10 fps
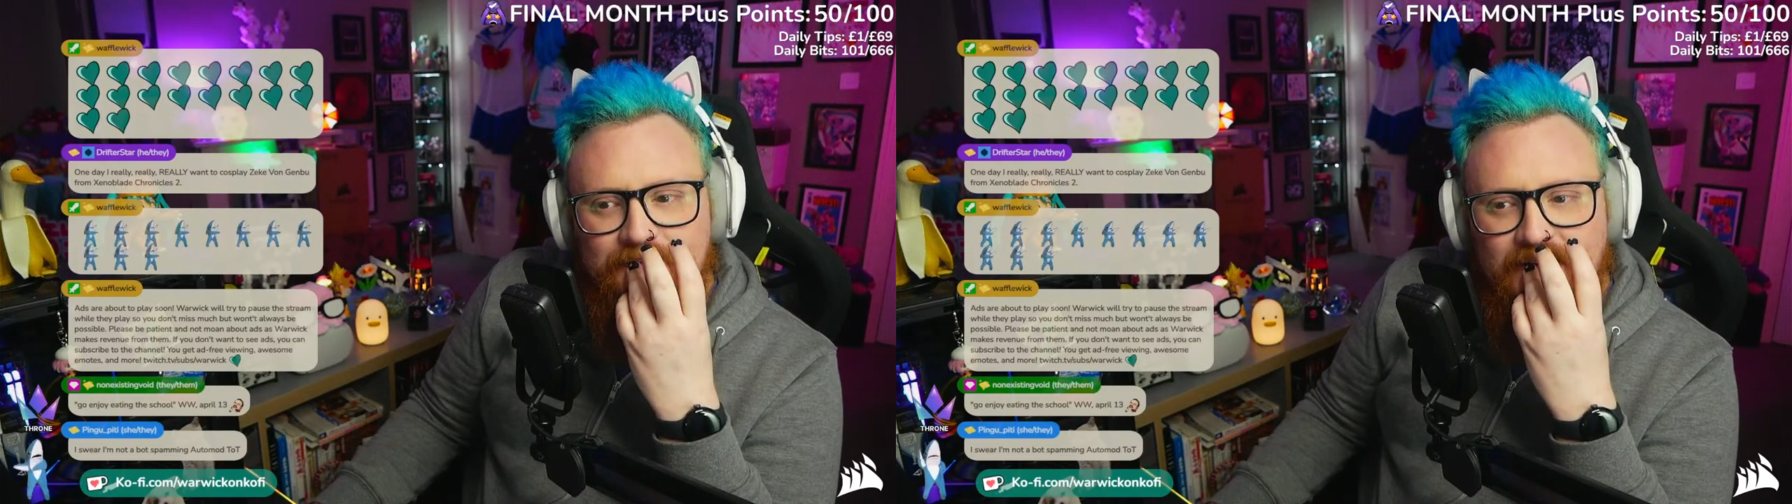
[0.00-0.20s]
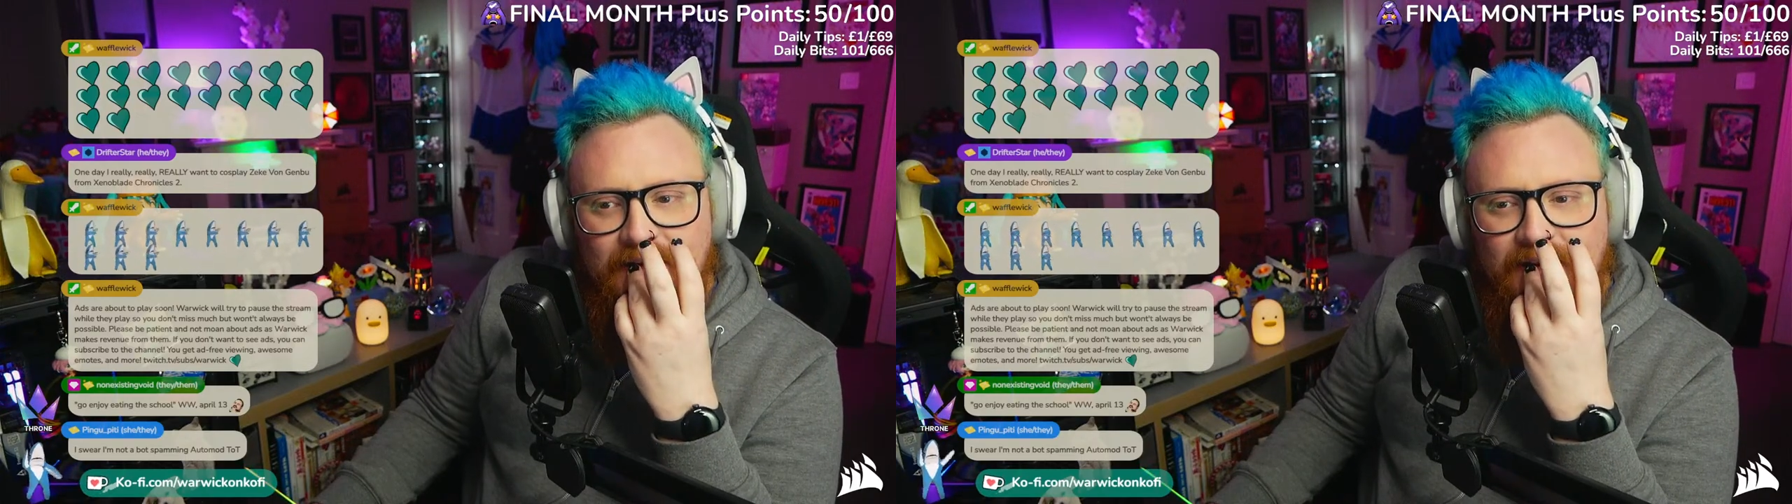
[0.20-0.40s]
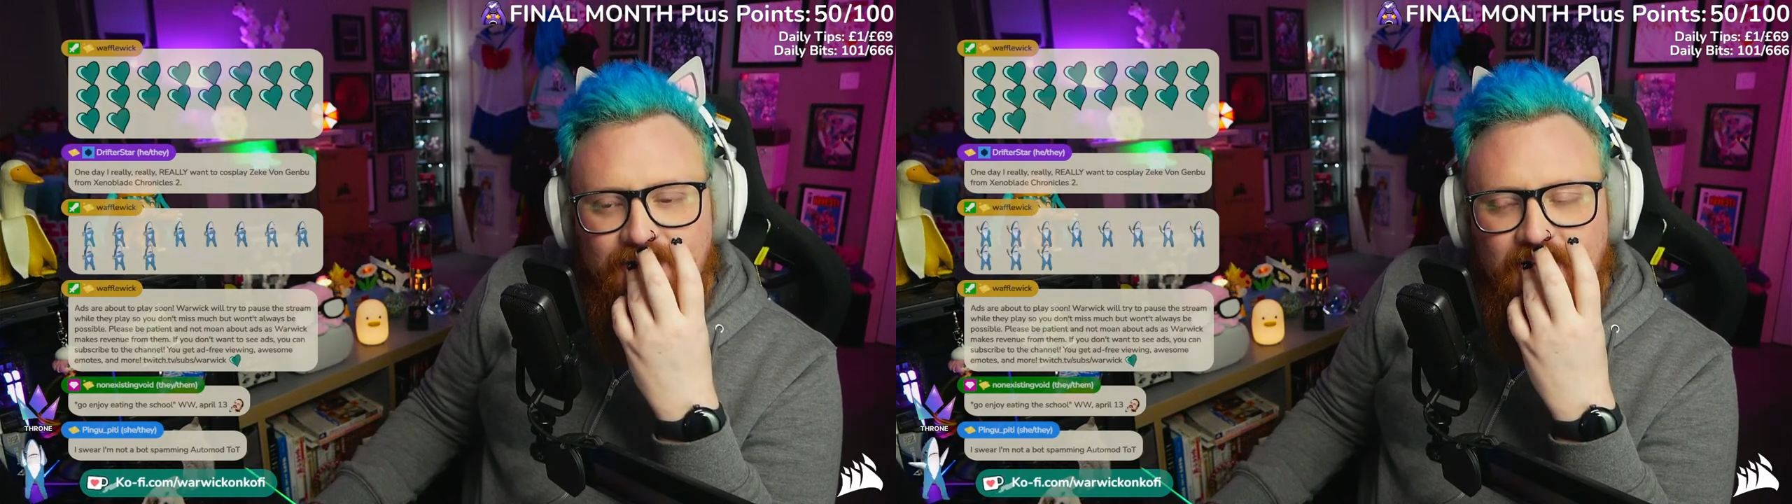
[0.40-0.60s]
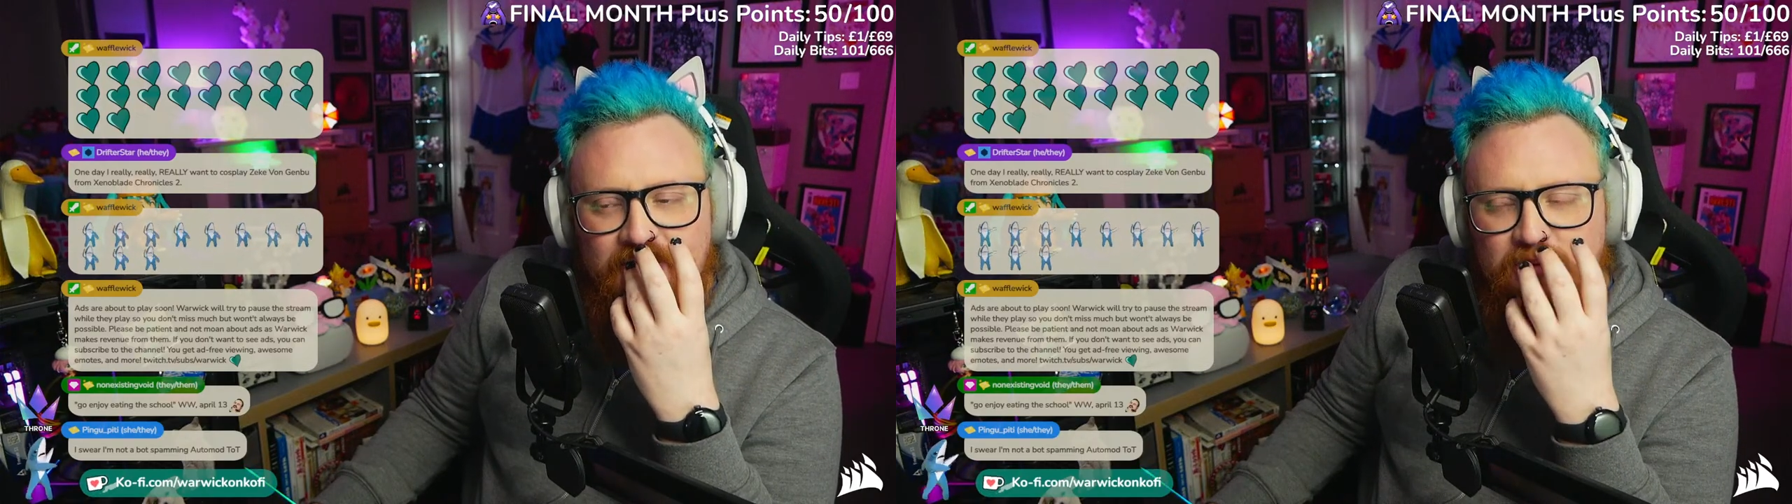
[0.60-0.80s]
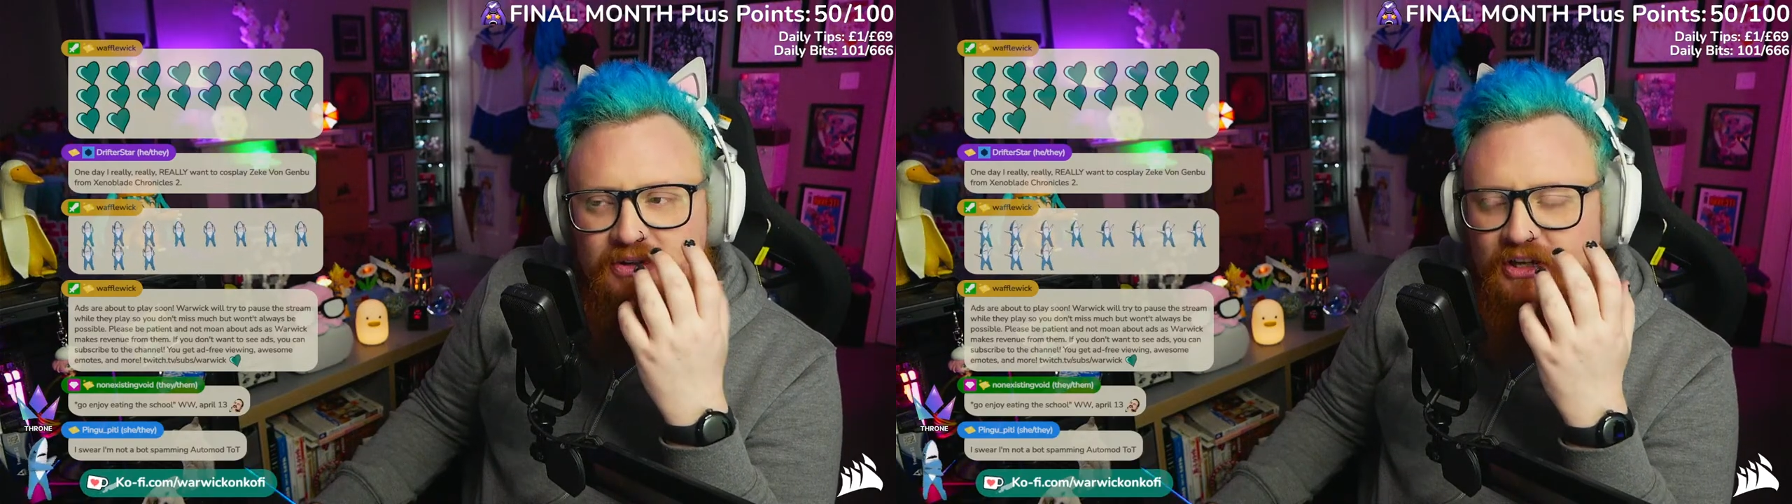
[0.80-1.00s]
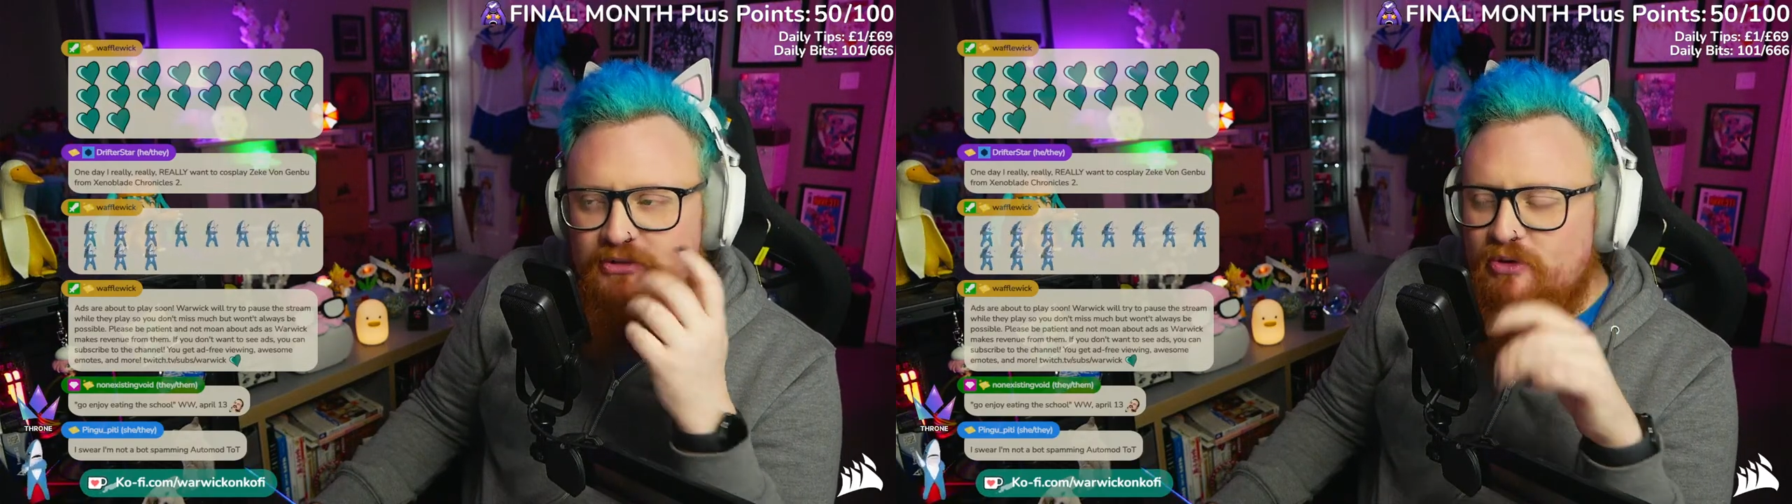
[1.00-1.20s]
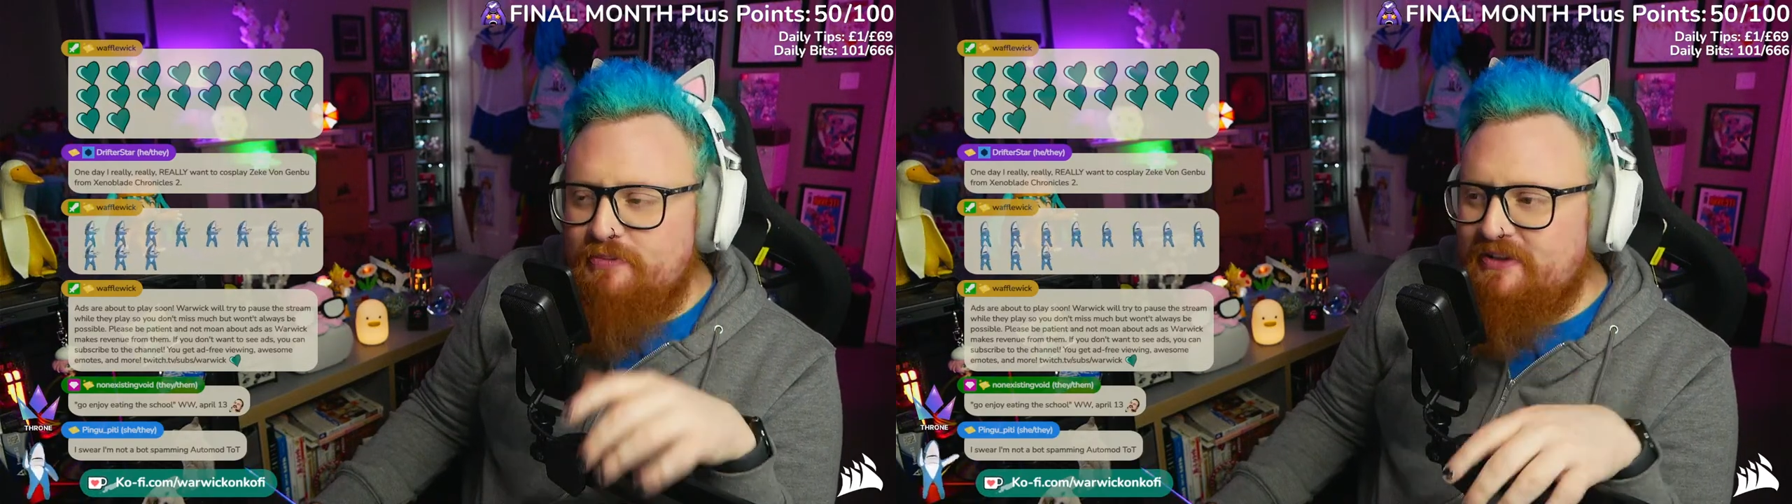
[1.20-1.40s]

I feel like swans are